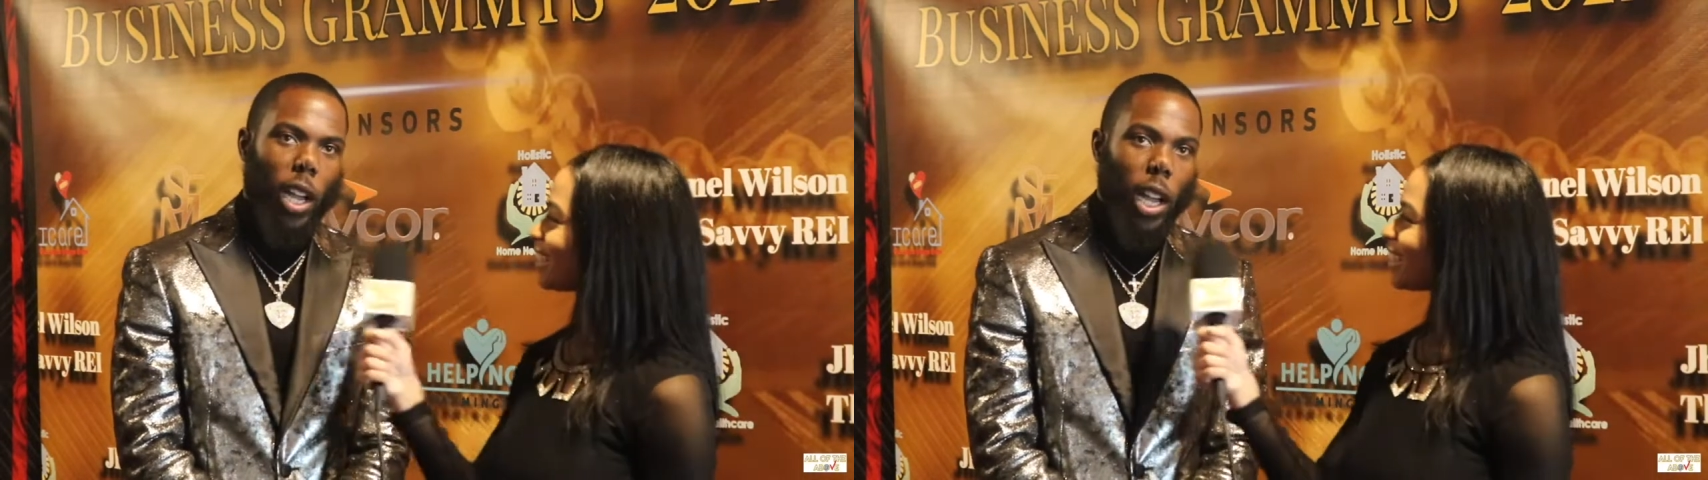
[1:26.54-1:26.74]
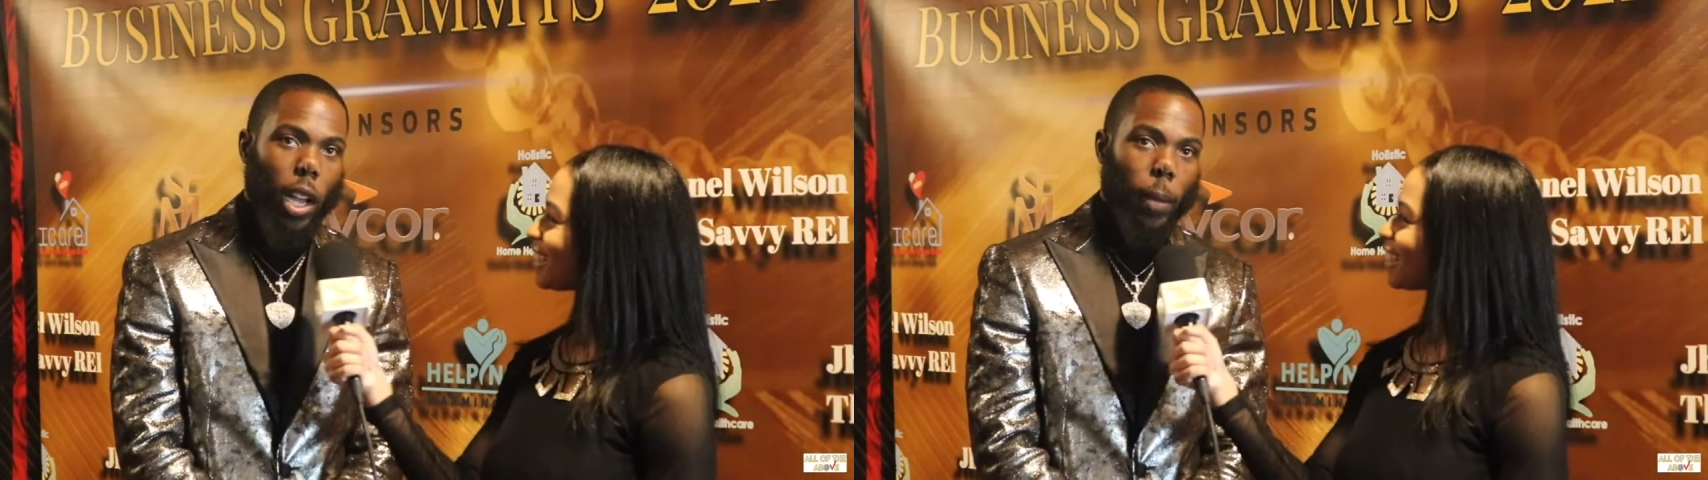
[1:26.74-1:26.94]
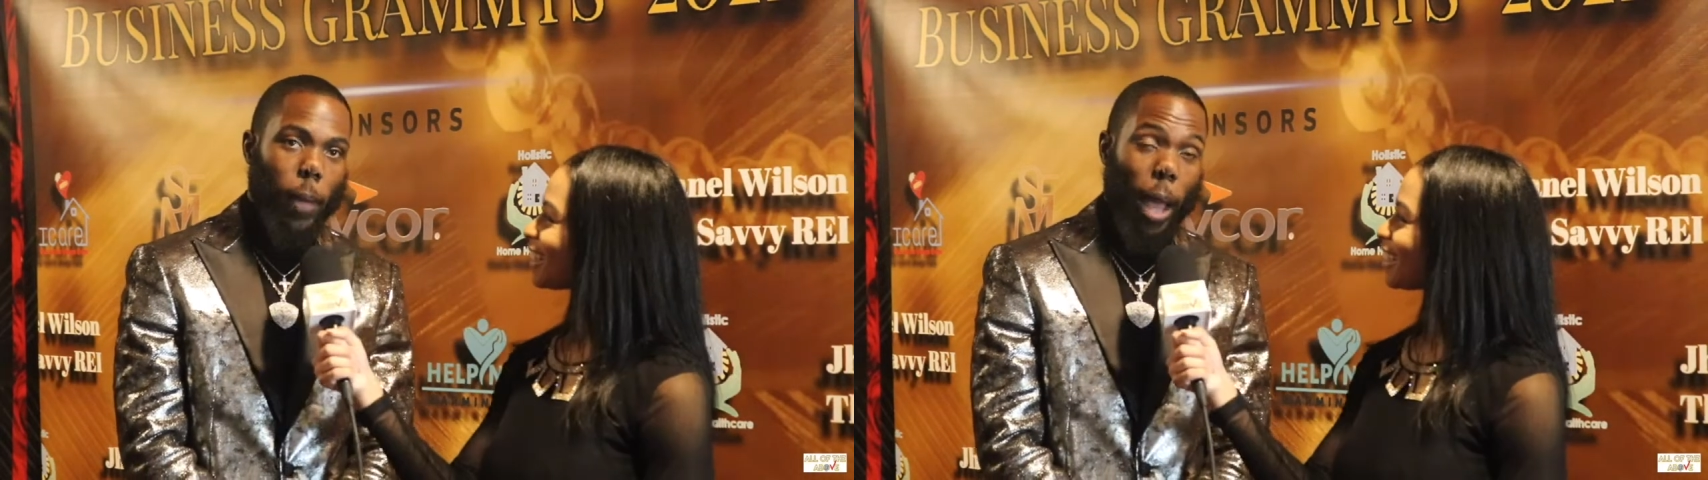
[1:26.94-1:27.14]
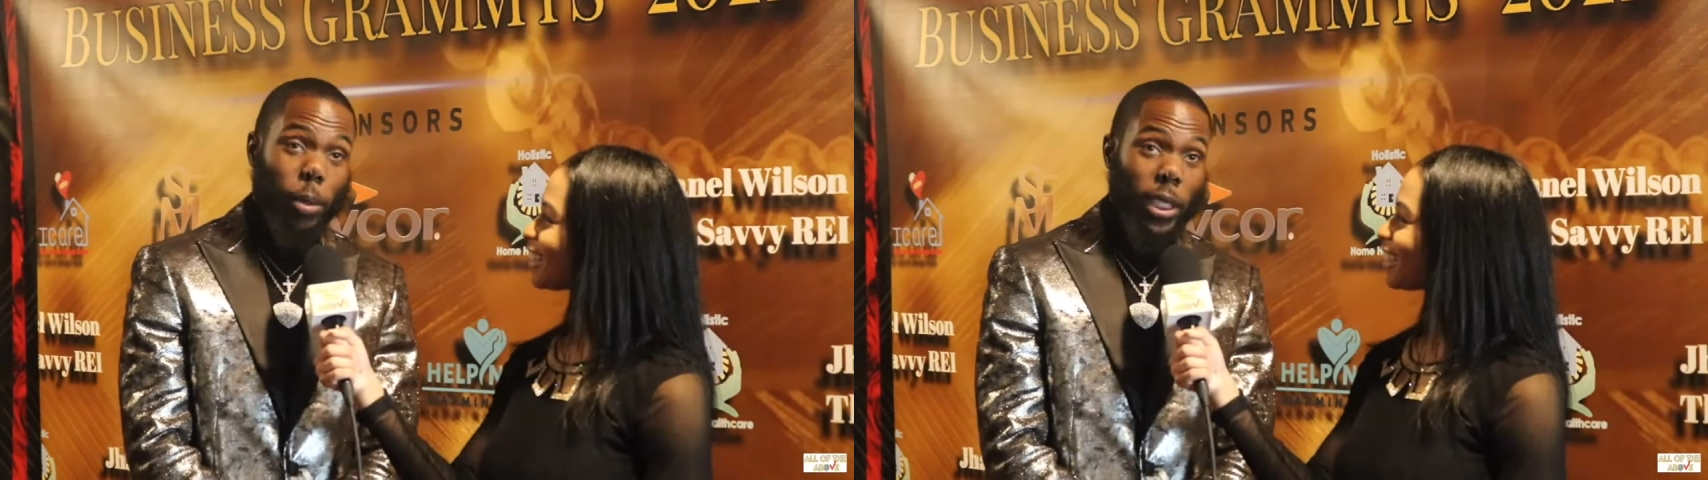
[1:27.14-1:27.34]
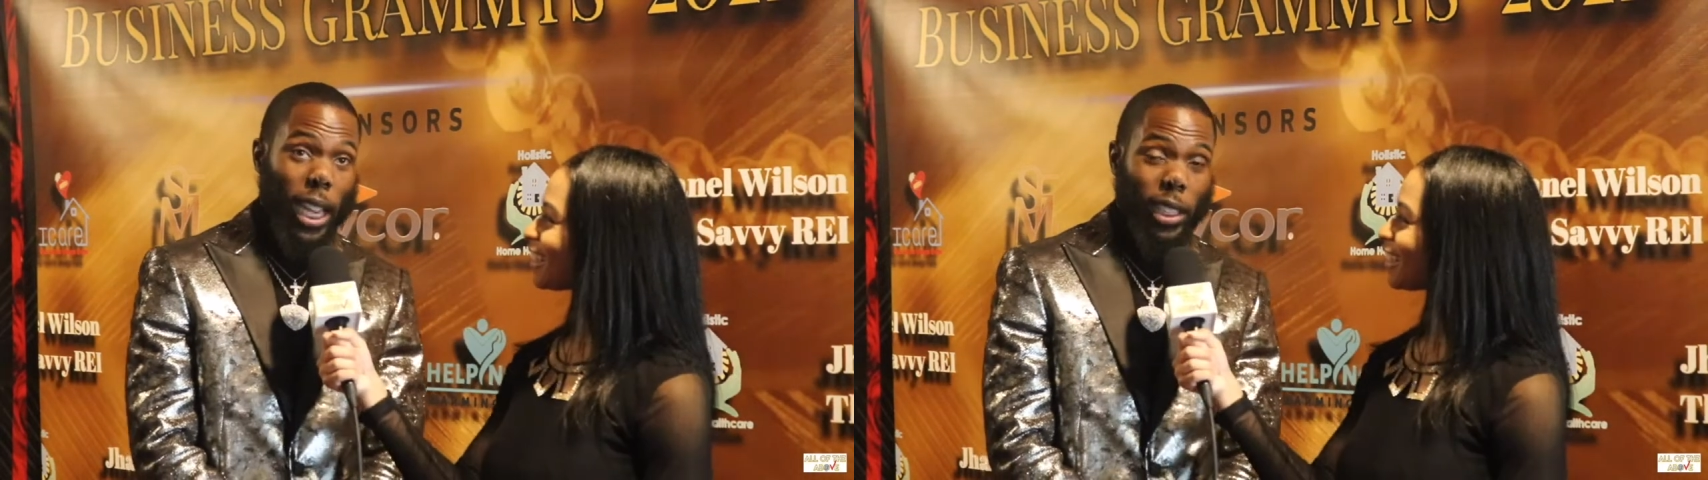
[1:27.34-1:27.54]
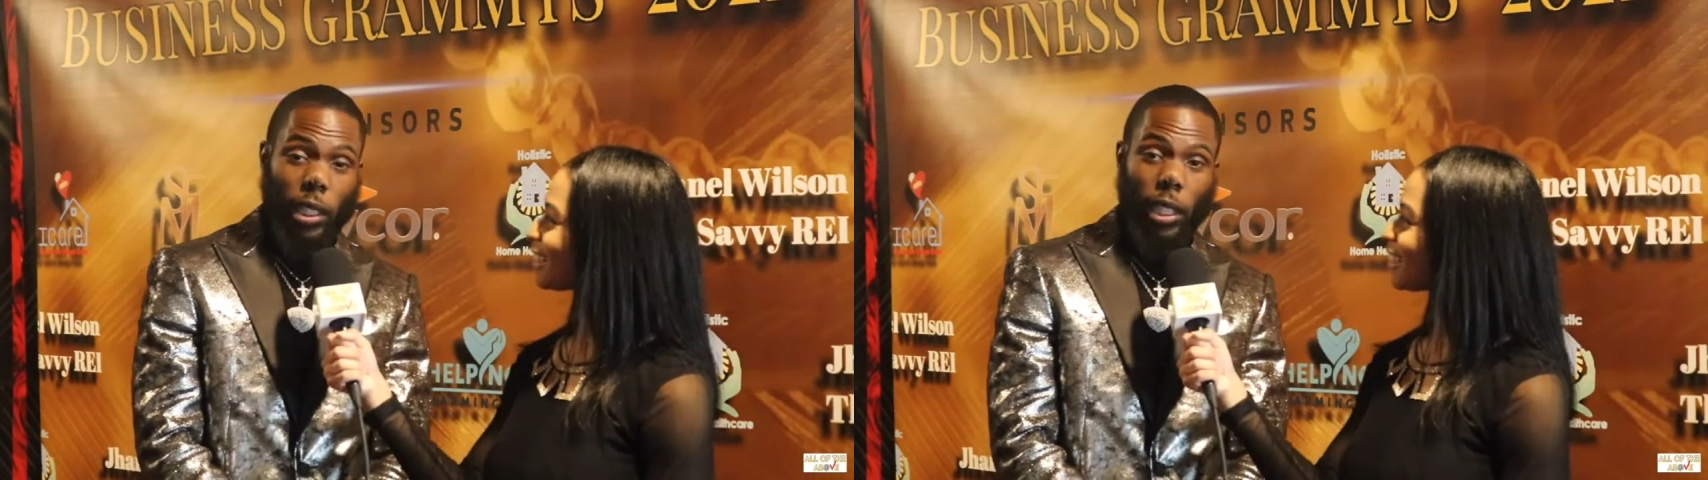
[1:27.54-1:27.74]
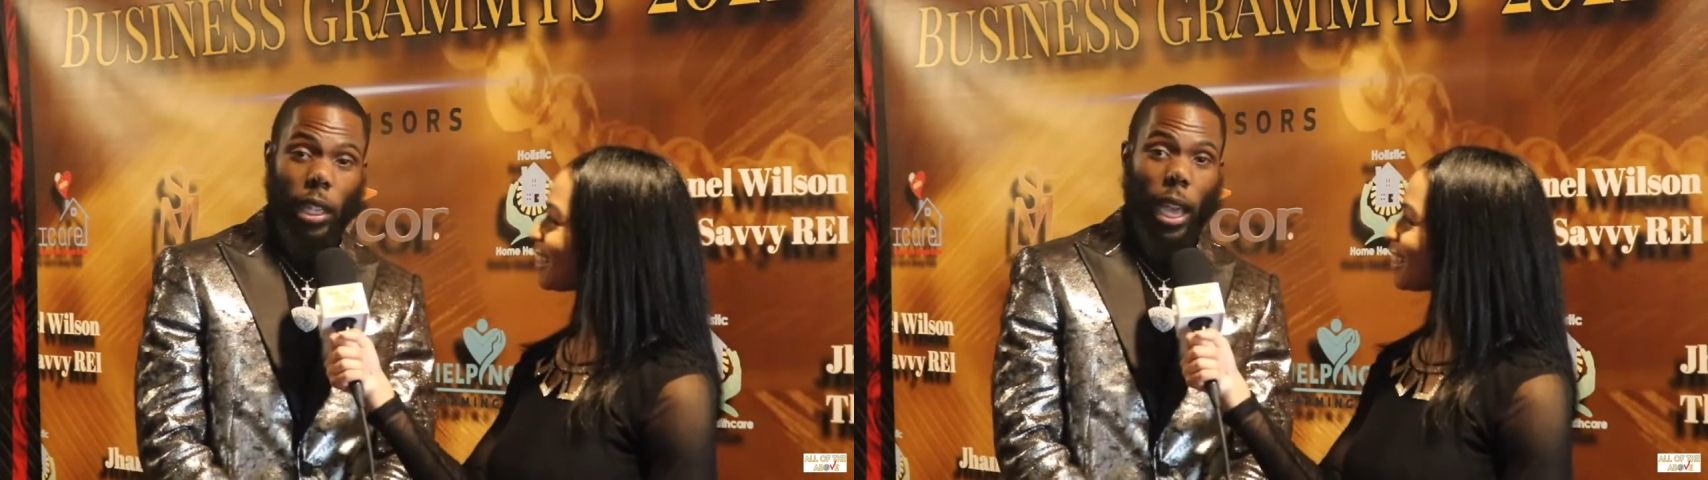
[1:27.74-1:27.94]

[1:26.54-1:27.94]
I'm just actually